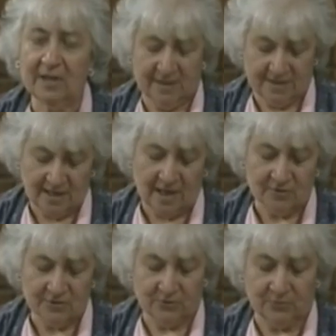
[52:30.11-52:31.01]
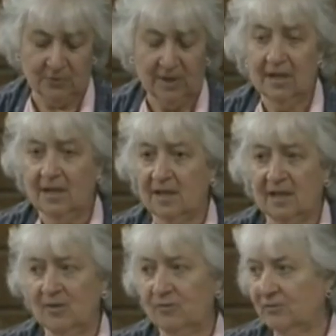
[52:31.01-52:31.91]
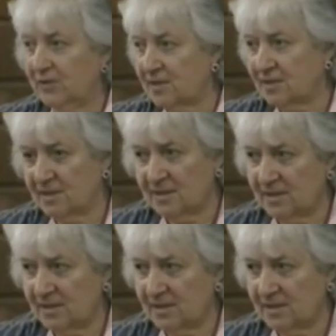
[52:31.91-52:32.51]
that tells you, uh, for instance,